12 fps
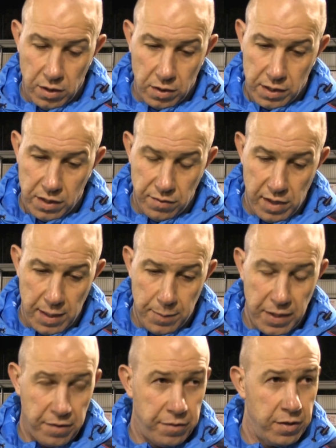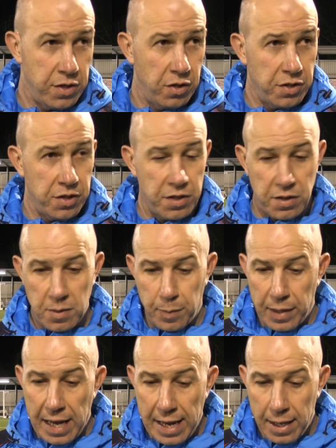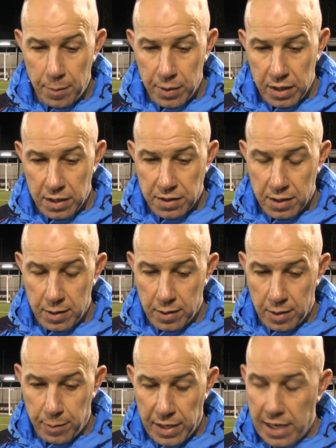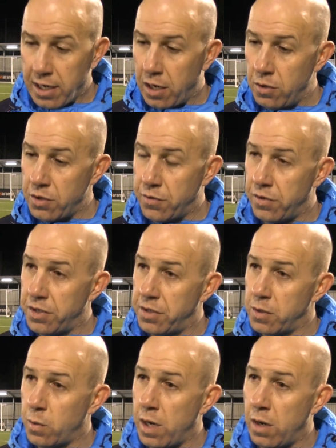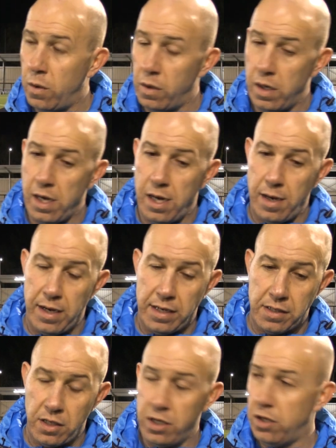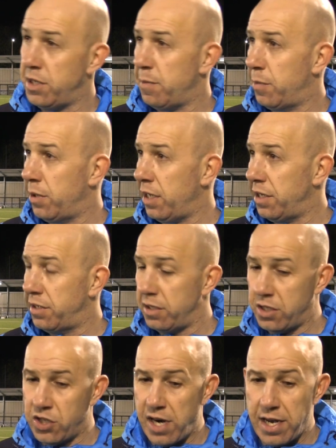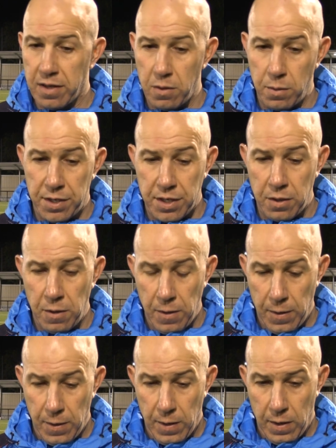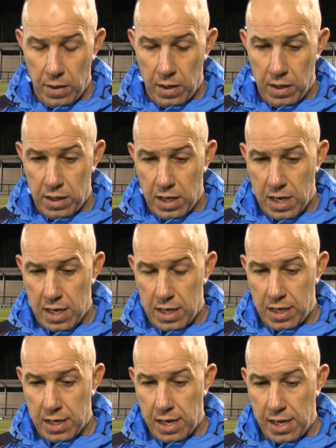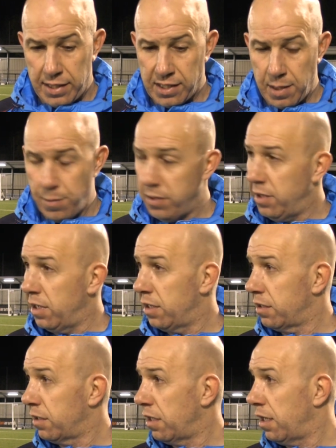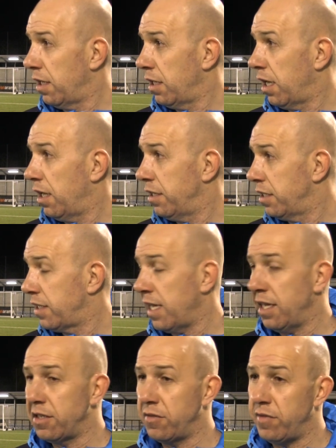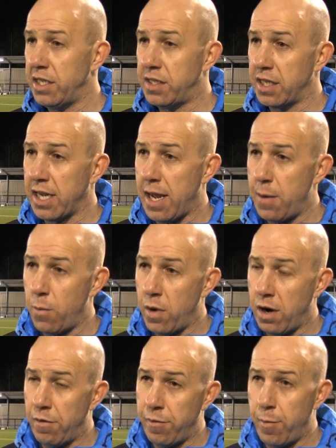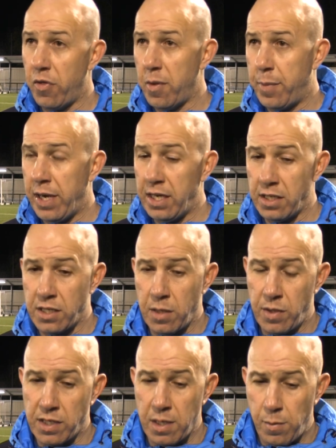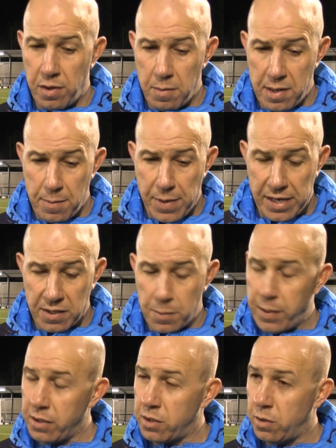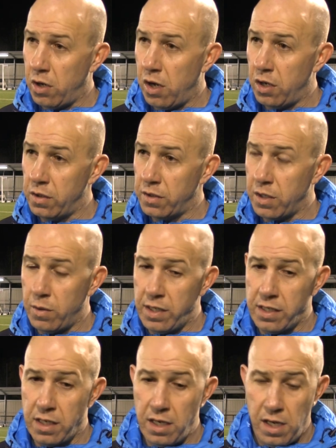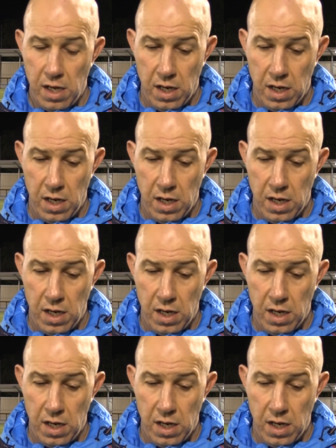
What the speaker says: Togs is really big for us, not just as a player, but as a player coach for us as well. He has a huge input into the training that we do, and he's someone that understands and reads the game well from on the pitch. So he's someone that me and Bake speak to a lot. So he's a